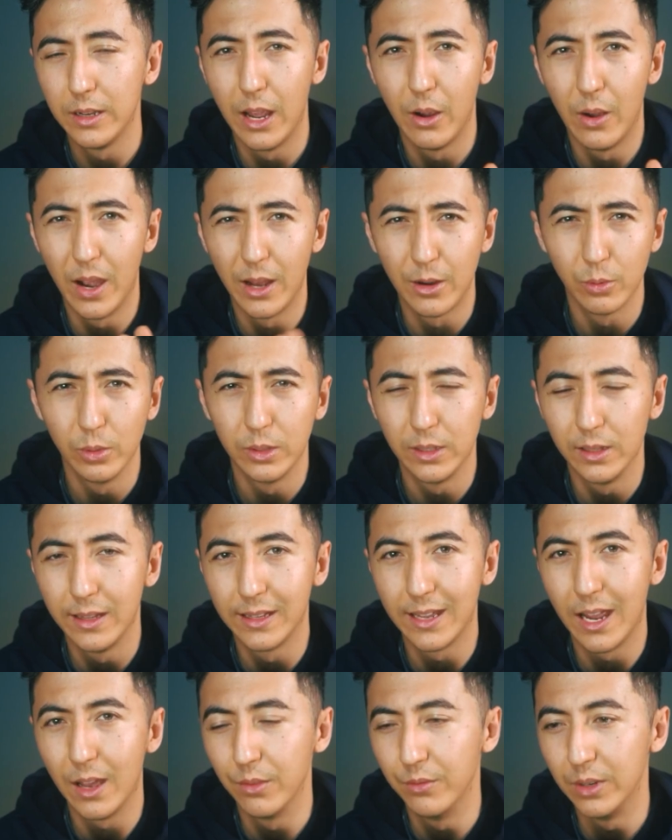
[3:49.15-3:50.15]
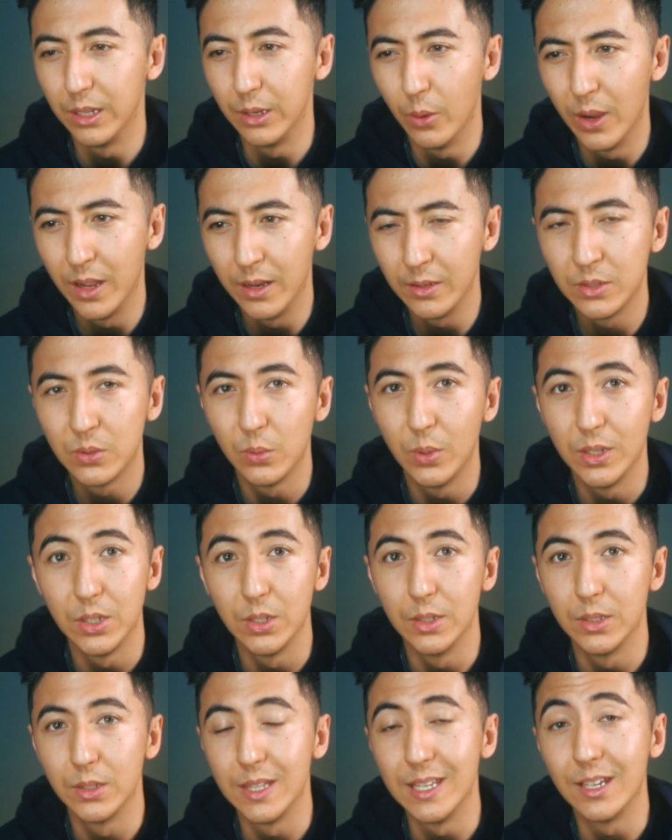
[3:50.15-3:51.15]
Now, I don't really like how the video ends, which
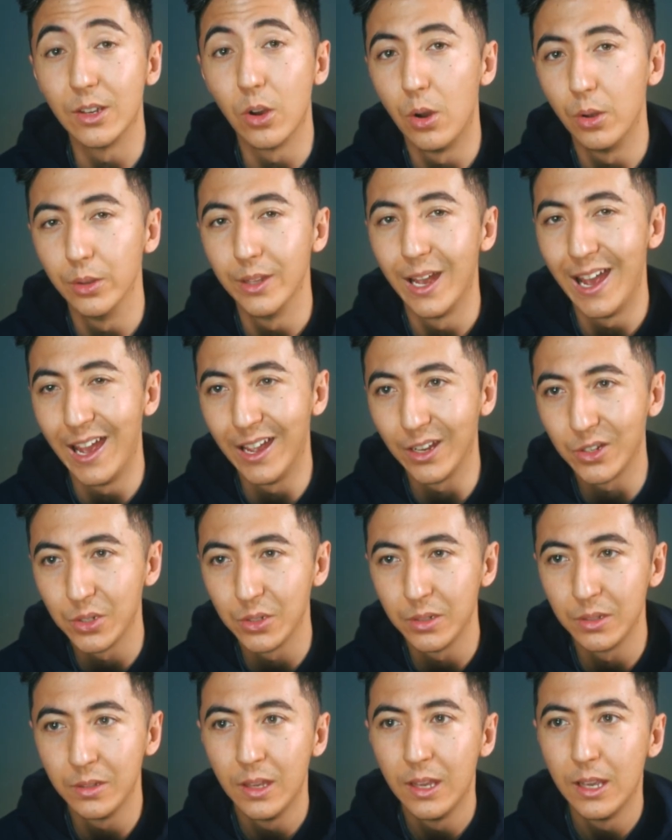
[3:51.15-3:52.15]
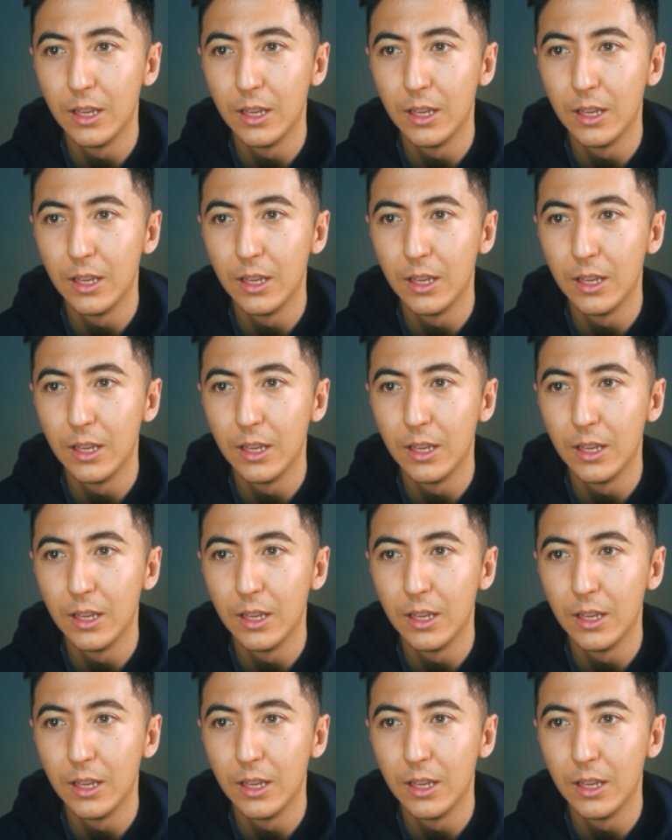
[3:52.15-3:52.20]
is the call to action.